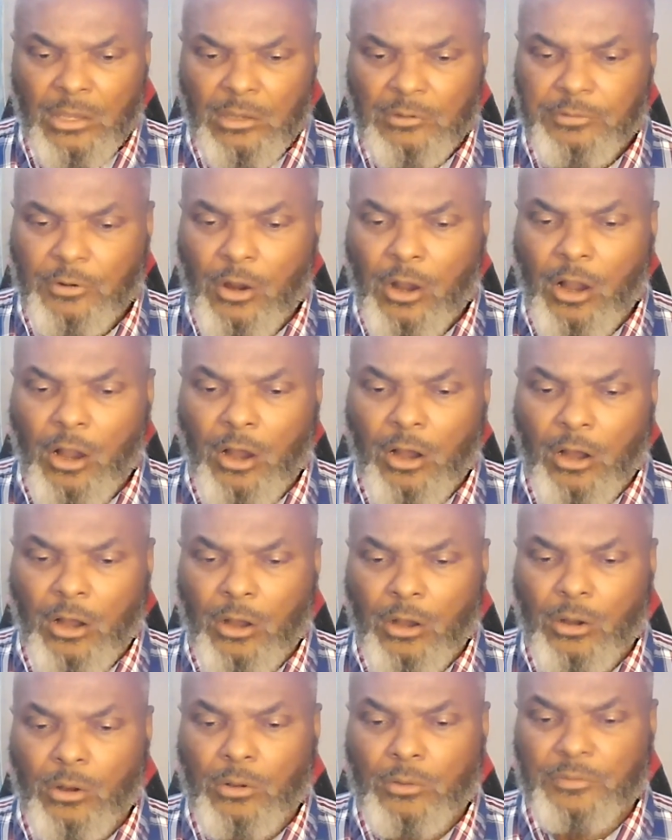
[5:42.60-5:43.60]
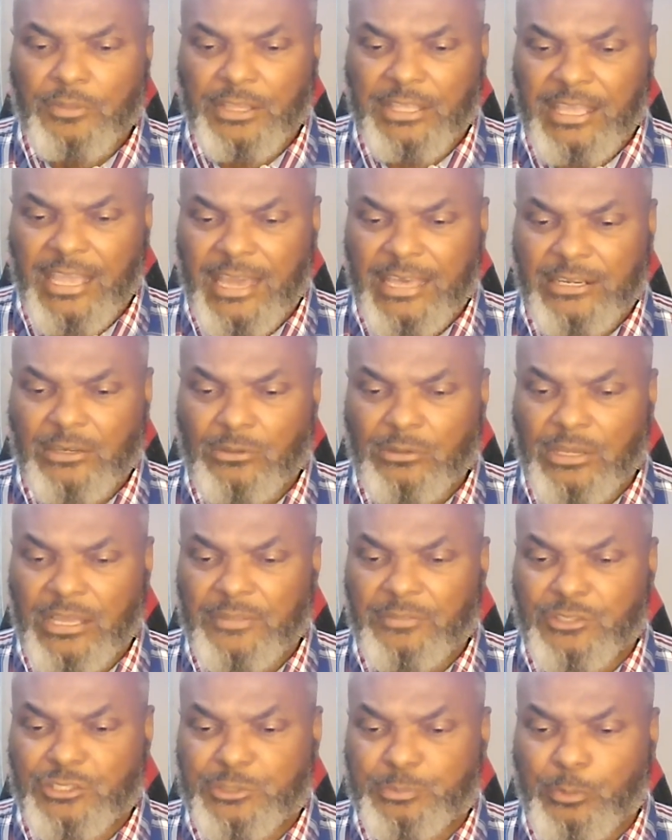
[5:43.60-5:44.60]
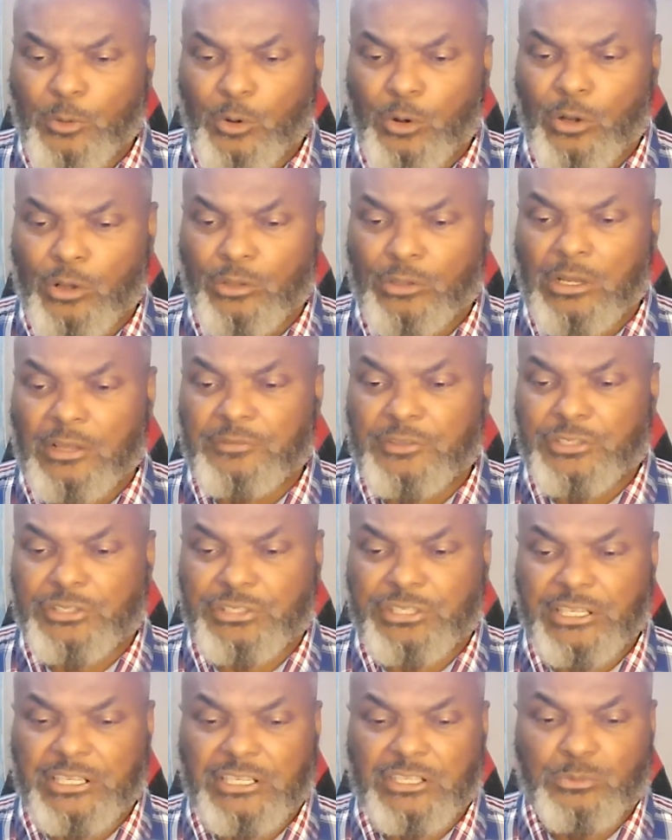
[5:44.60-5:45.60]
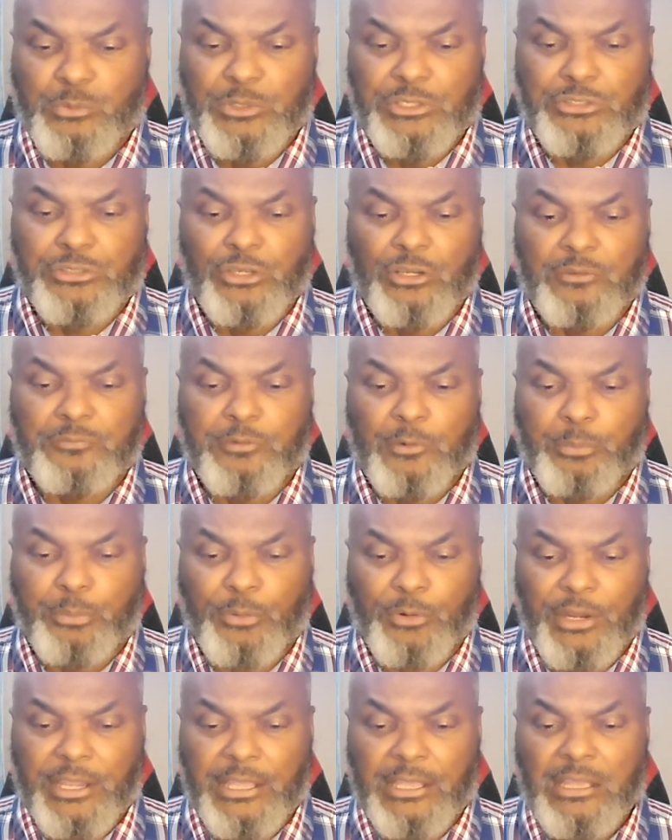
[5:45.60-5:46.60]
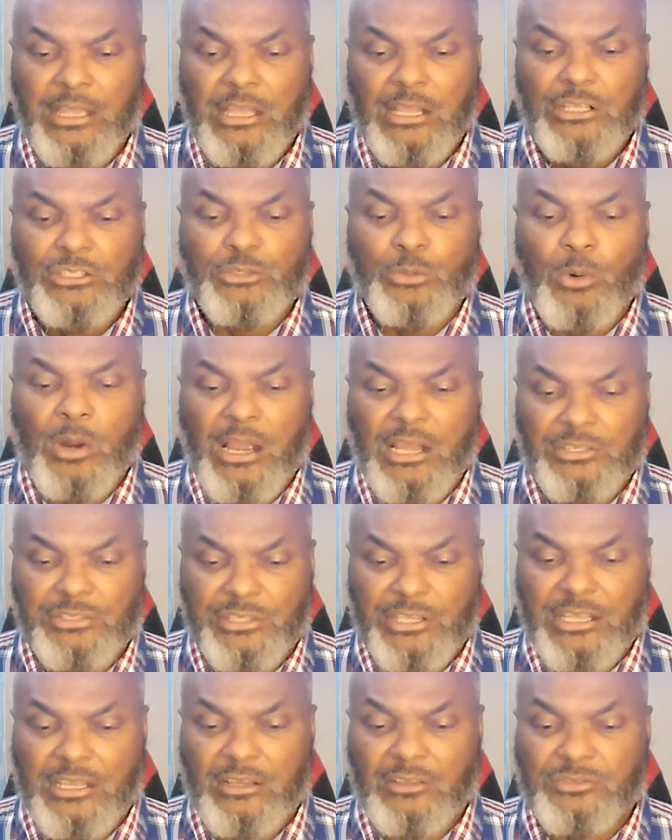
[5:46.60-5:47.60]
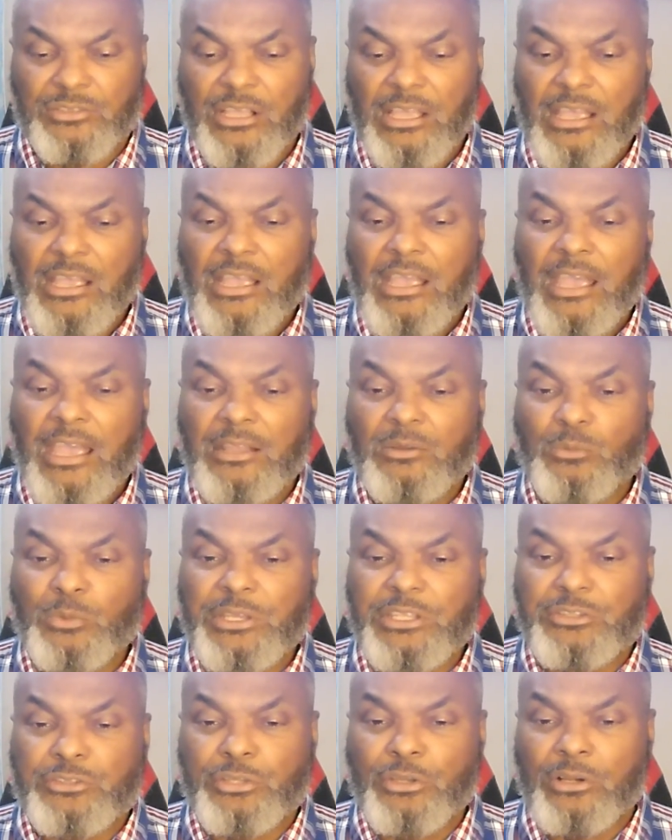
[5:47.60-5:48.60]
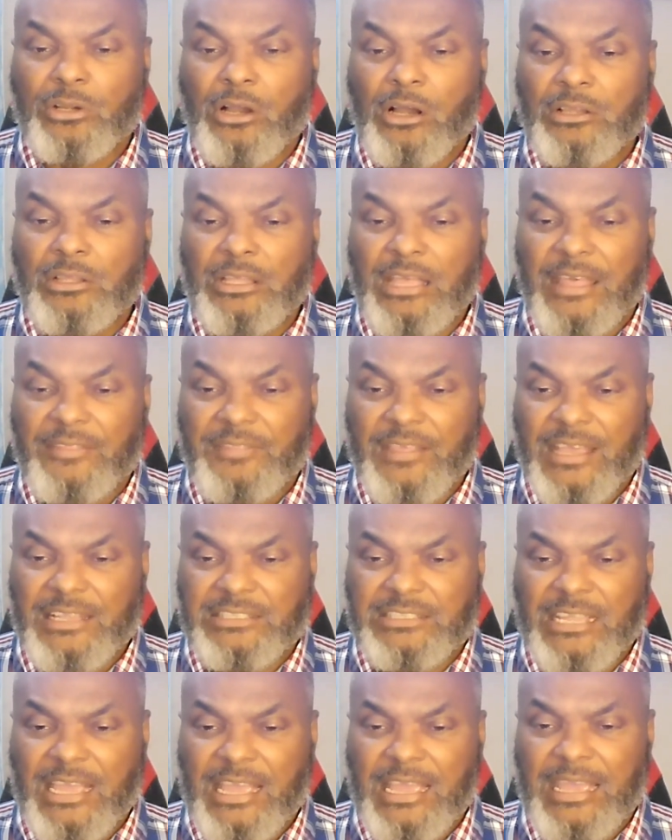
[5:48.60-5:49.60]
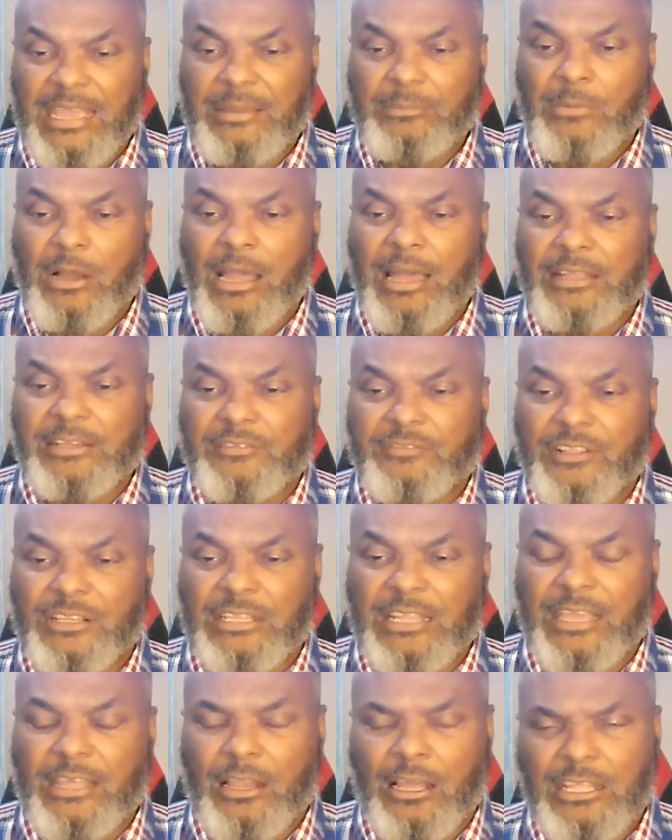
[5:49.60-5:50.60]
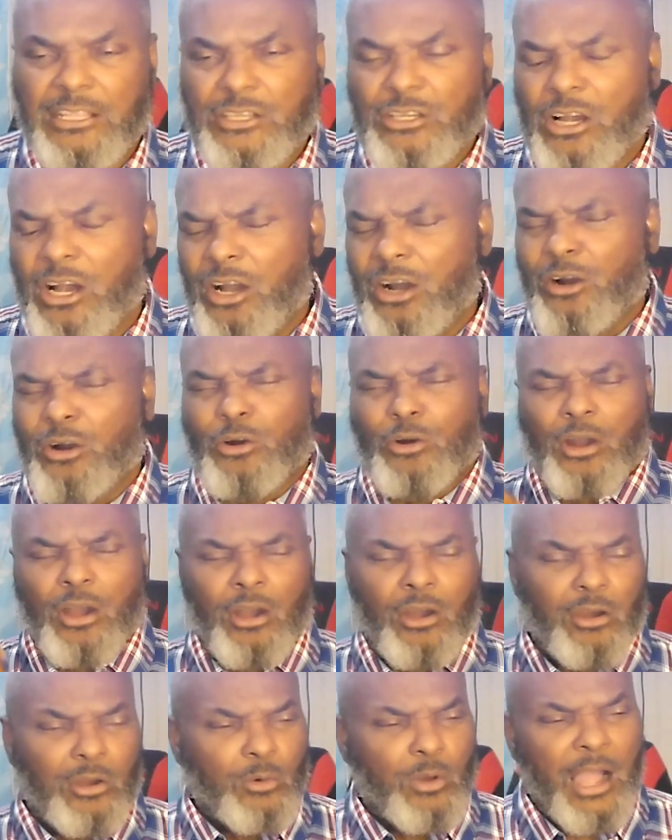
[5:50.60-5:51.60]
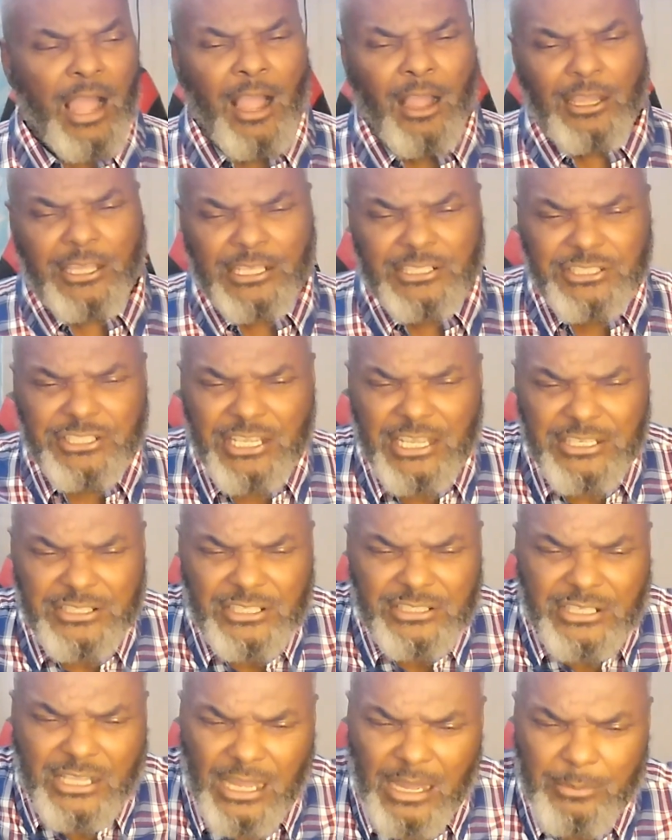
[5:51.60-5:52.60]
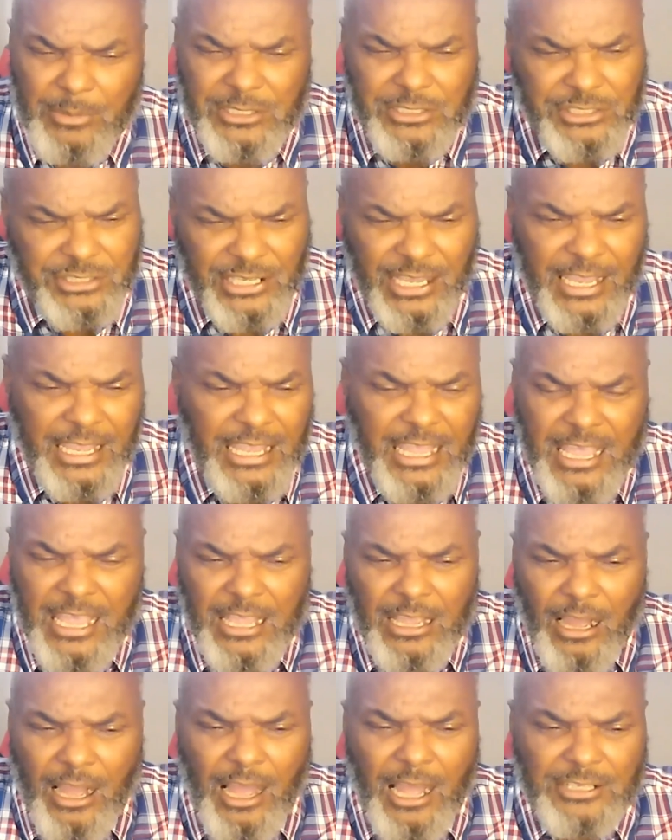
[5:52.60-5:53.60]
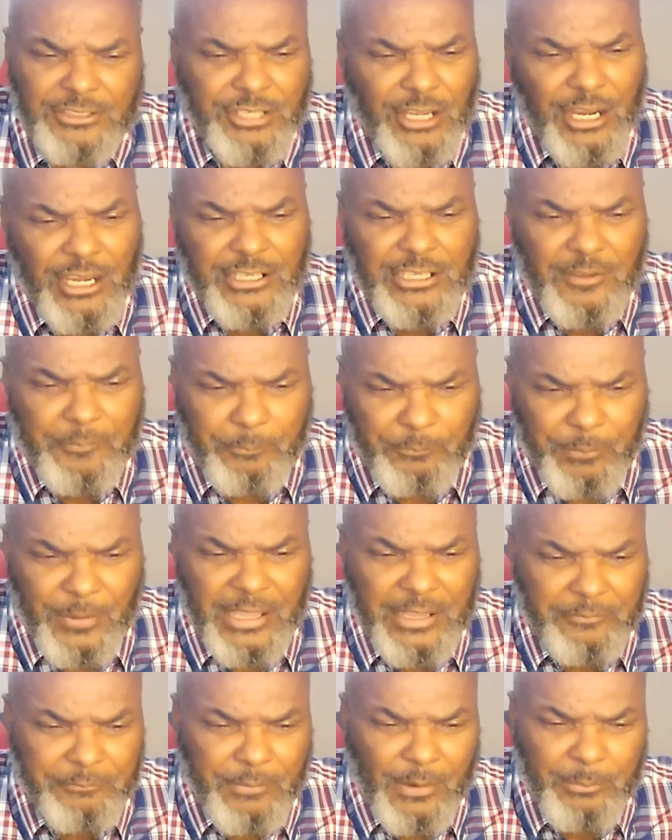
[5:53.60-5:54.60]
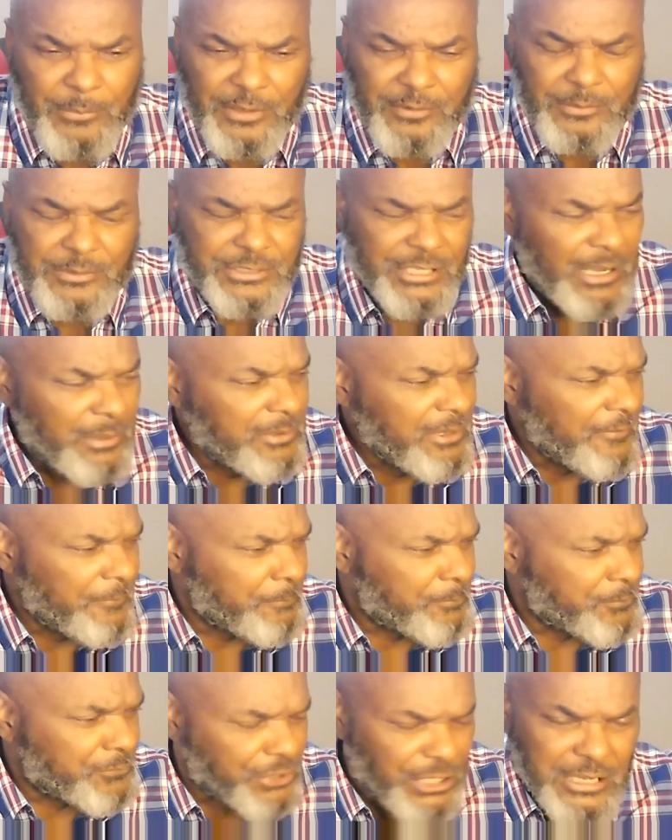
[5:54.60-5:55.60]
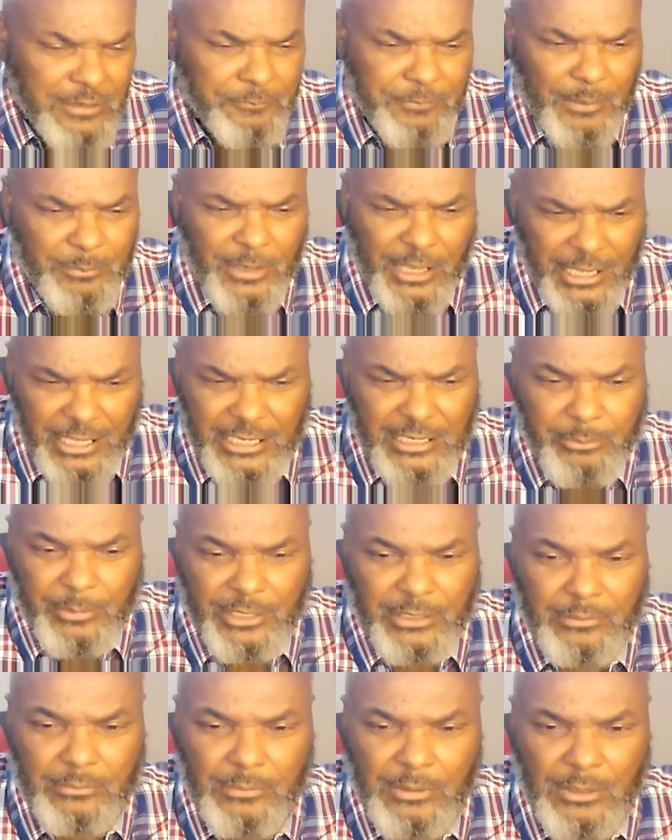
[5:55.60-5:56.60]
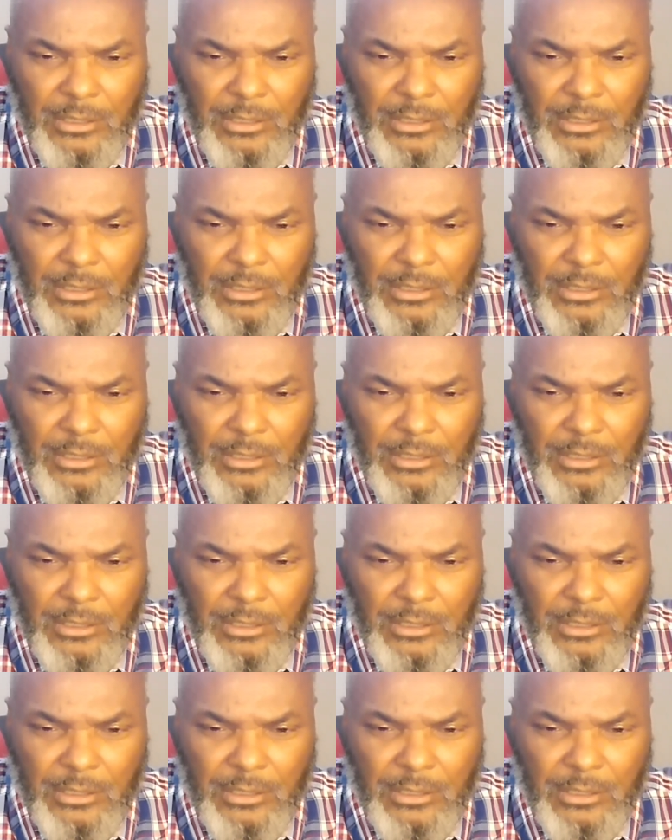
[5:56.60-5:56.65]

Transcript: for all the cattle and the spoil of the cities we took for prey to ourselves. And we took at that time out of the land. You, oh, oh, how can Jesus come and say, oh, turn your feet from your, turn your cheek from your enemy?